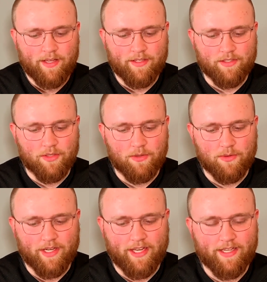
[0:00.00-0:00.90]
So
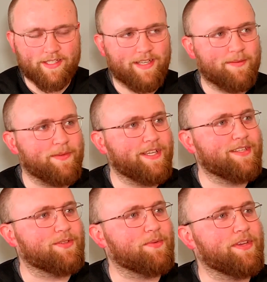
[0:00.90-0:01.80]
I guess that
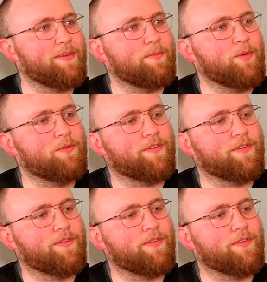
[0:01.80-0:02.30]
means we move